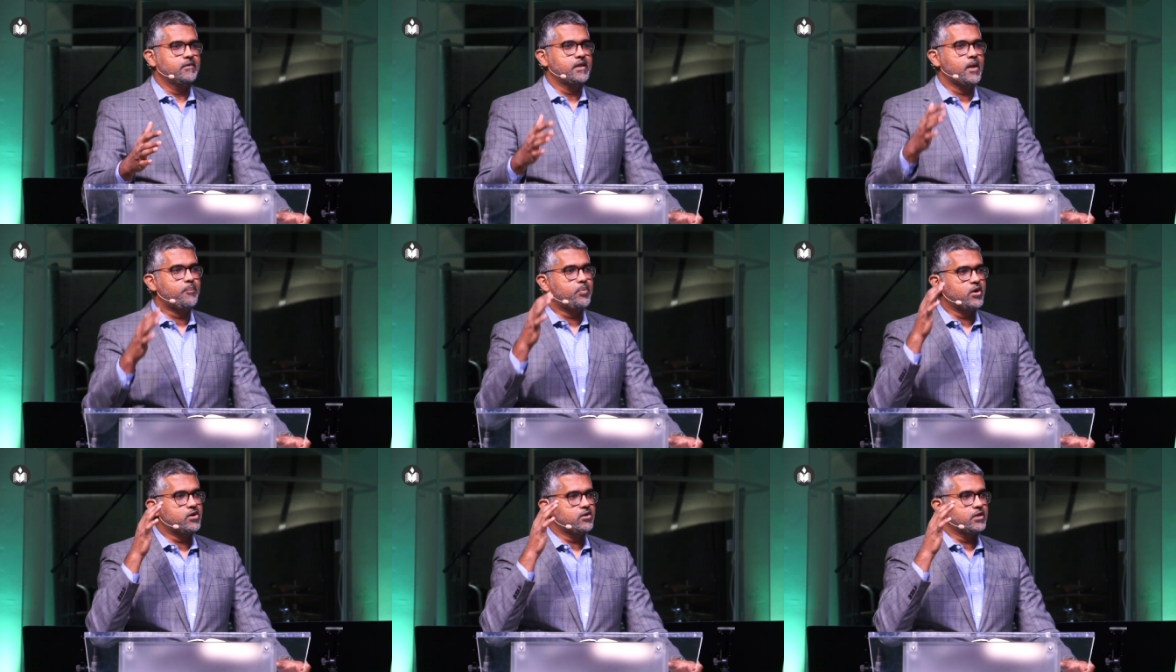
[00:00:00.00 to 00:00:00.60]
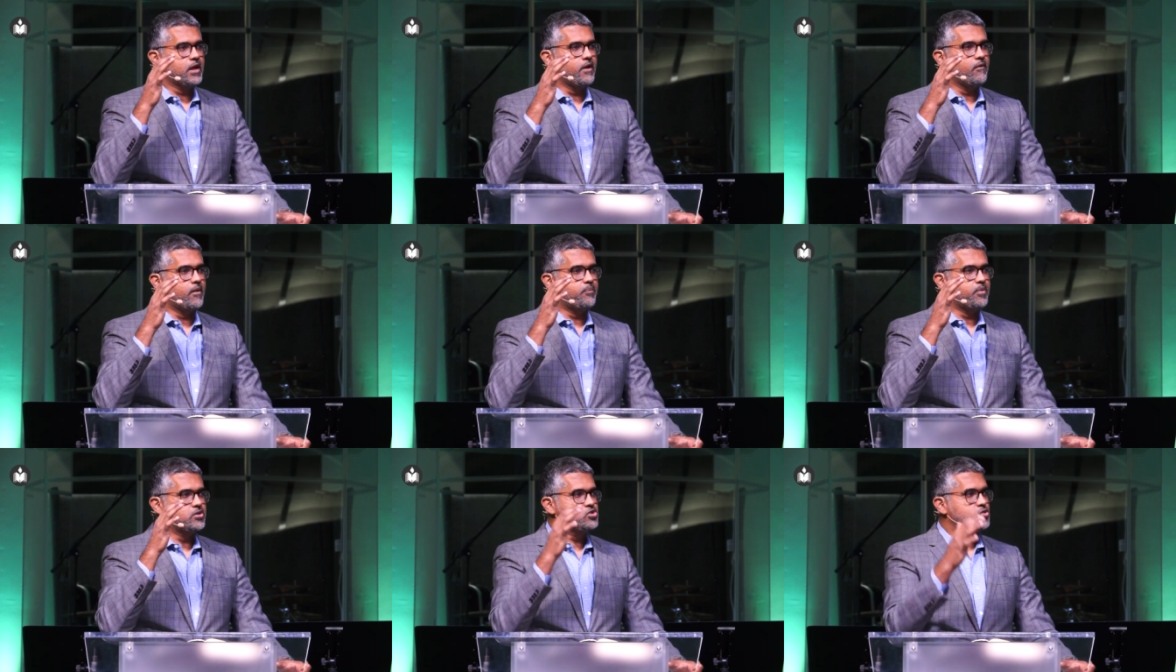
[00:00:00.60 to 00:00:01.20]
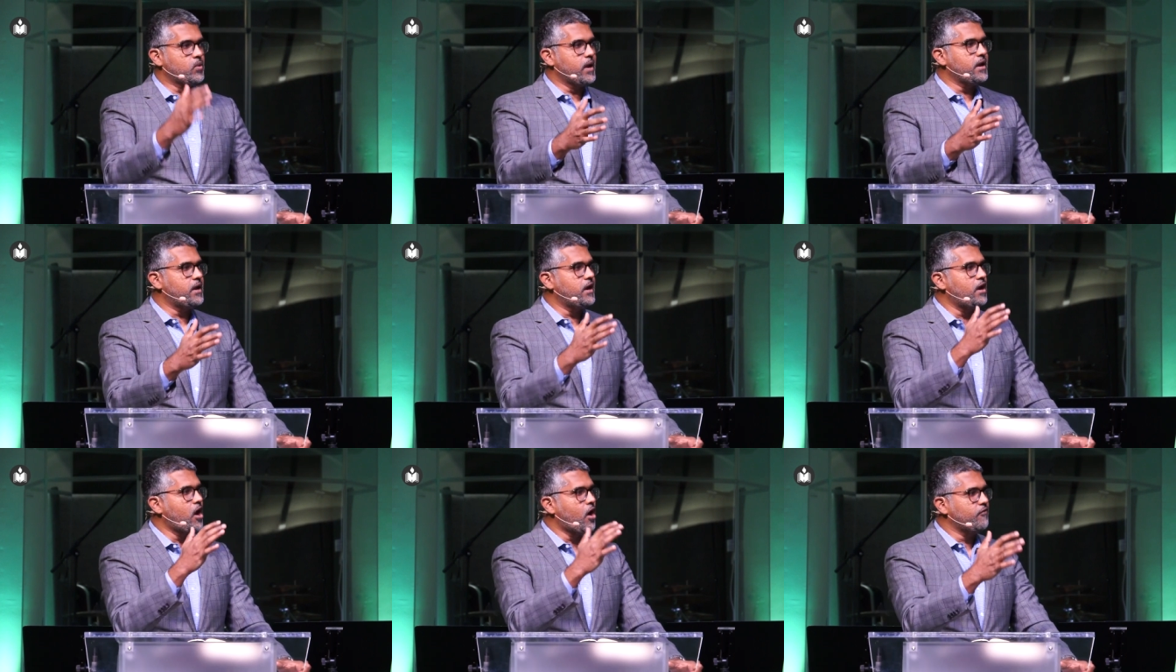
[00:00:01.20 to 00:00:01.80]
They per, they were
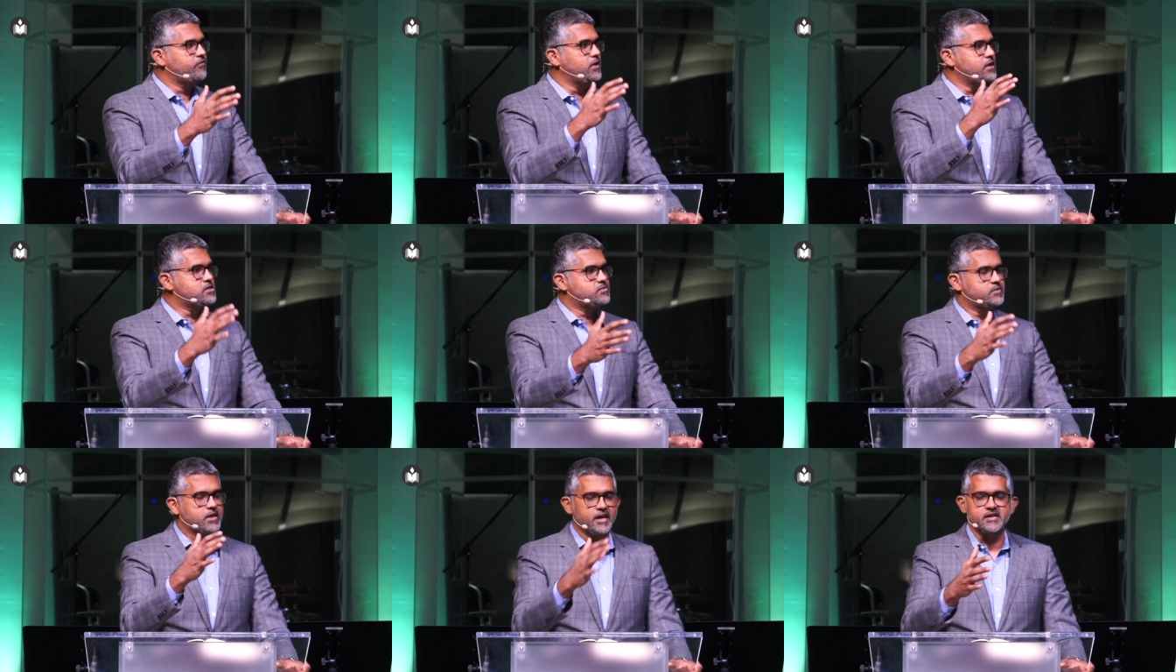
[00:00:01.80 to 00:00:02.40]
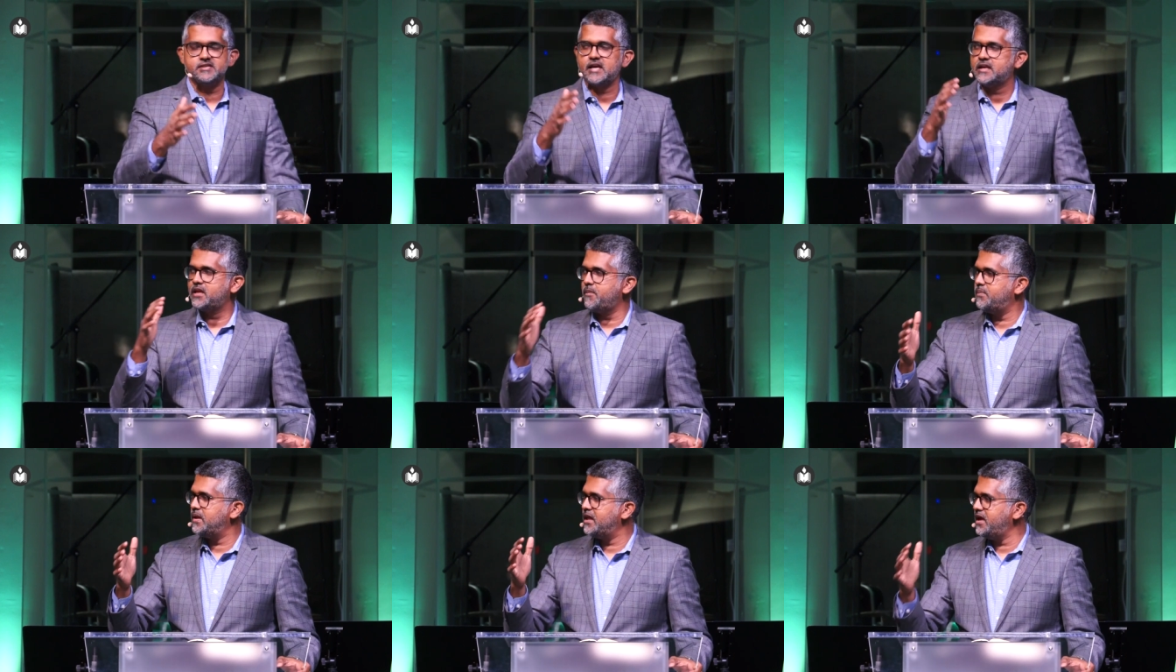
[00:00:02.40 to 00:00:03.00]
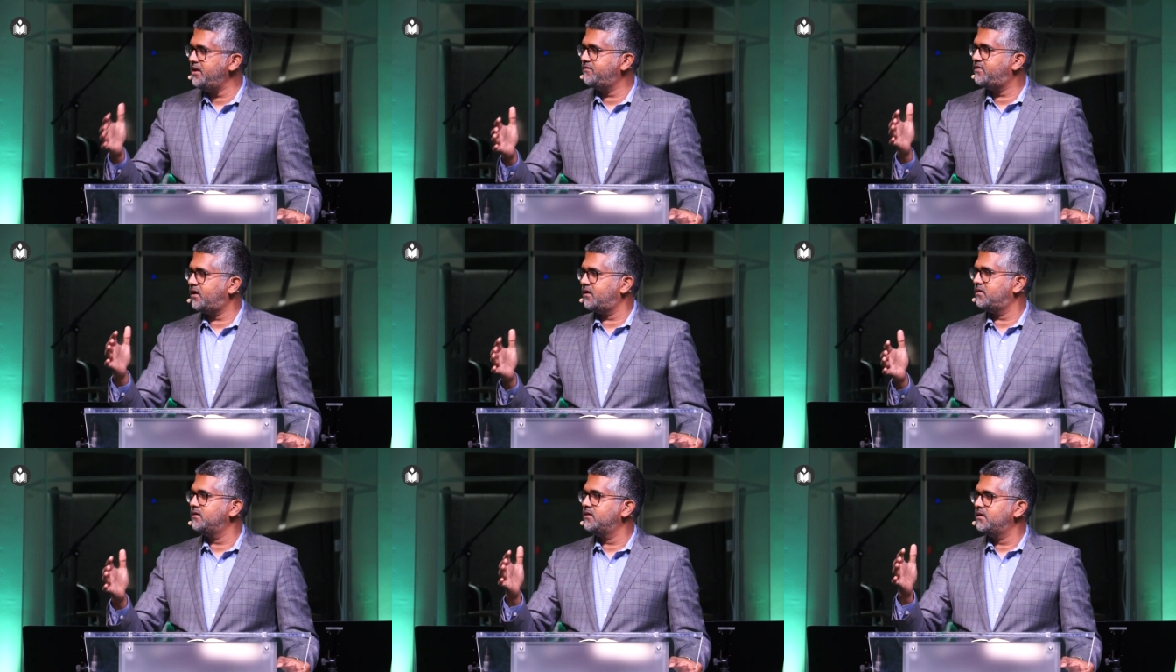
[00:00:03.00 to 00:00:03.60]
persuaded of these things that they believed
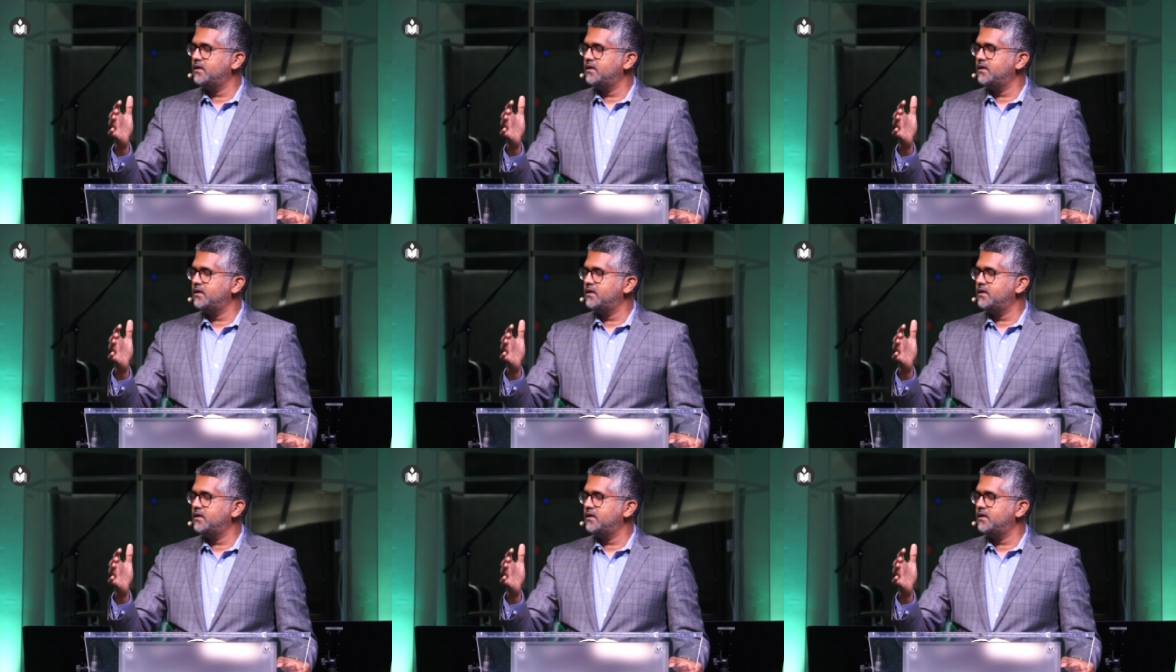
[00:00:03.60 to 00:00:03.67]
in,